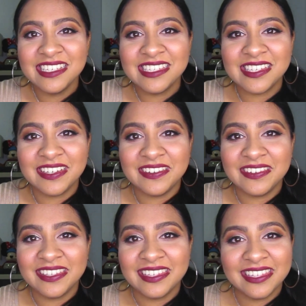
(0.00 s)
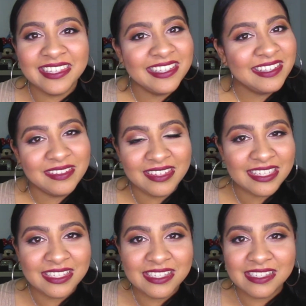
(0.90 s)
So
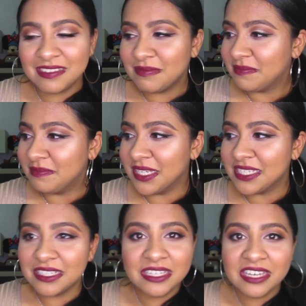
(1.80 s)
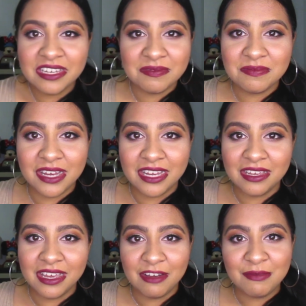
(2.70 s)
that's basically it. I
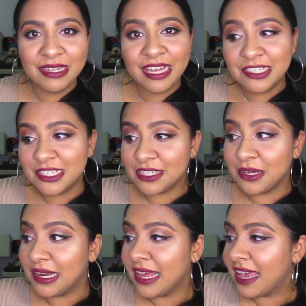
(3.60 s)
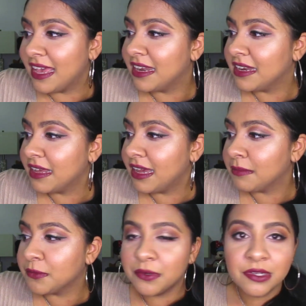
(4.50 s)
have my lashes on, and
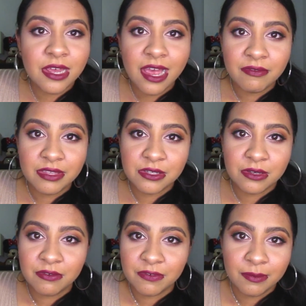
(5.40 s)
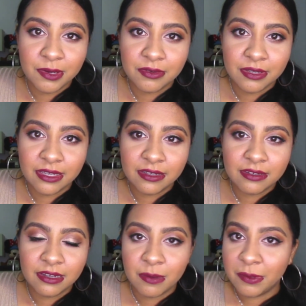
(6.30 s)
I'm going to have this on for about like
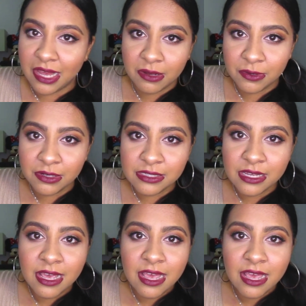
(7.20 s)
a couple of hours.